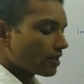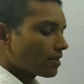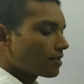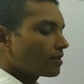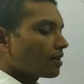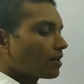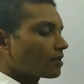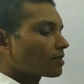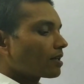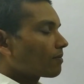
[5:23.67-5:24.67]
this is the
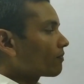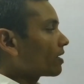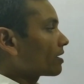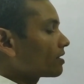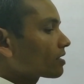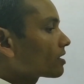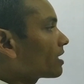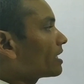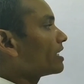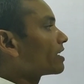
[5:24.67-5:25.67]
surface, this is
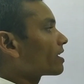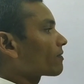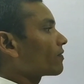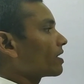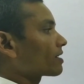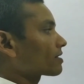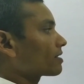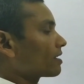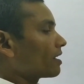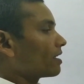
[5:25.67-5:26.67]
the interface,
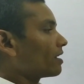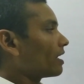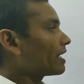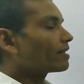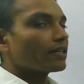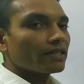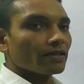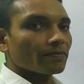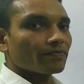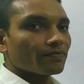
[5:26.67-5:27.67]
like that,